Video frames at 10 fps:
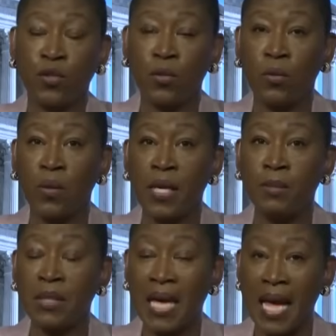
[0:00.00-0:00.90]
to
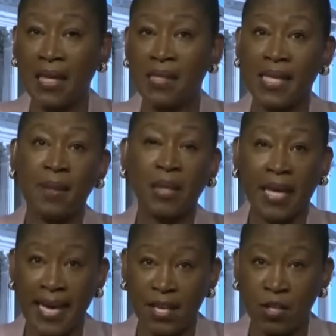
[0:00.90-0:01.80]
EMTALA's
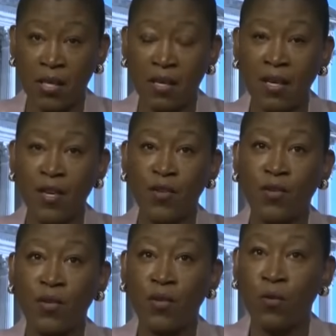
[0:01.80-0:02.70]
application
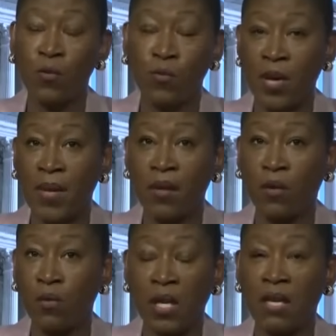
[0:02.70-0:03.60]
to women
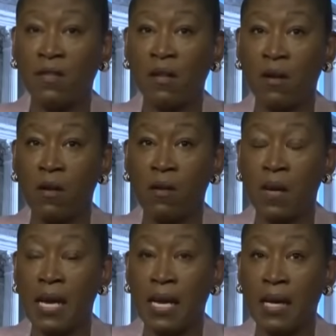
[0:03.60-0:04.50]
who need their
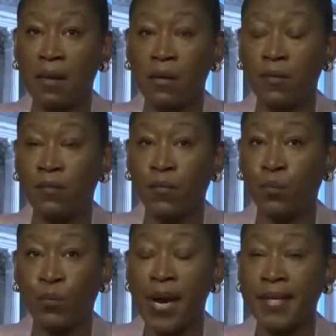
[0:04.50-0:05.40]

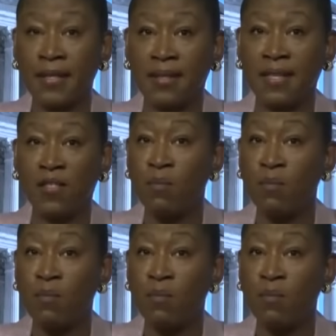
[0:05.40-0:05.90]
pregnancies